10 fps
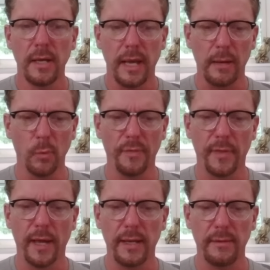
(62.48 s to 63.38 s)
And what
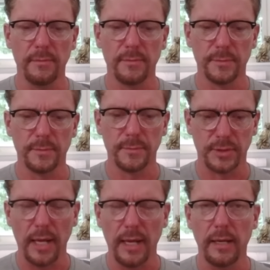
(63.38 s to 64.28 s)
they
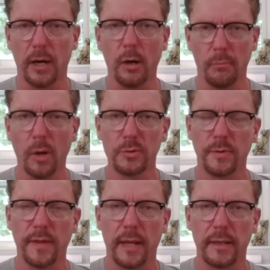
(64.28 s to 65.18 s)
say, almost
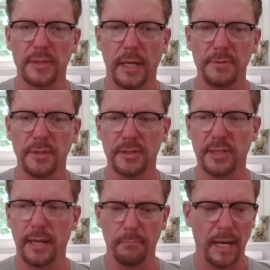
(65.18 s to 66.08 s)
without exception, is
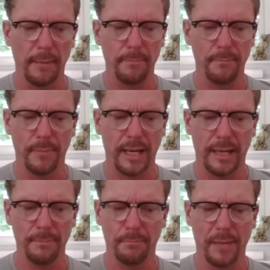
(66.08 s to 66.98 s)
that my,
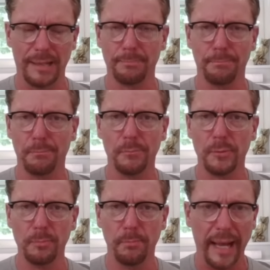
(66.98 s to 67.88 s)
my, my
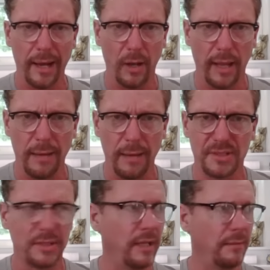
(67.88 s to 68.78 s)
bowel
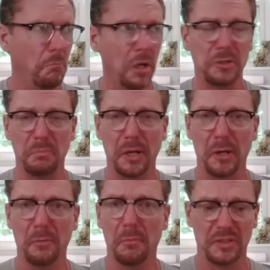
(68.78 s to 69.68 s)
habits get much
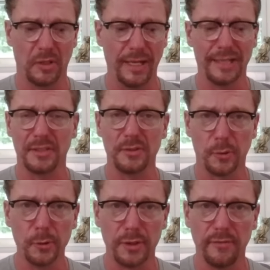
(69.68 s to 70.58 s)
better, much less
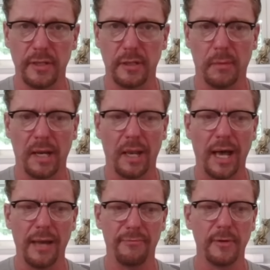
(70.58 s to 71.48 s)
intrusive into my
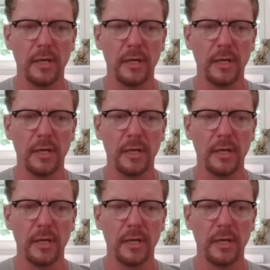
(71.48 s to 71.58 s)
life.